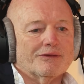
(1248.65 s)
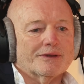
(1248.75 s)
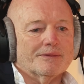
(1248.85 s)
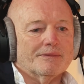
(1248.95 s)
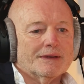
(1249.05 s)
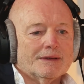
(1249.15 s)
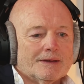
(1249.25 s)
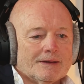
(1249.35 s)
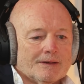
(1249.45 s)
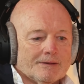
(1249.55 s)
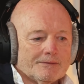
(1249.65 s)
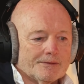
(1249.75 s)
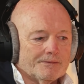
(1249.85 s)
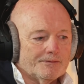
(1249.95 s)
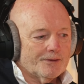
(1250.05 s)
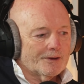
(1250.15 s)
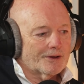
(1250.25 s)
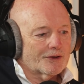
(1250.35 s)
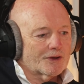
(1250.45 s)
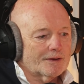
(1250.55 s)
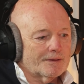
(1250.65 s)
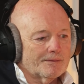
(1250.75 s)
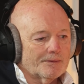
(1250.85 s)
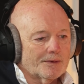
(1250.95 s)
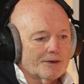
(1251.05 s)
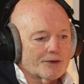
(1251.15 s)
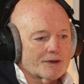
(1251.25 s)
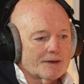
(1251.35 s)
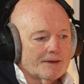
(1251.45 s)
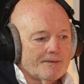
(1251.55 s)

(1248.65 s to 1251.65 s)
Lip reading: from Ferguson was,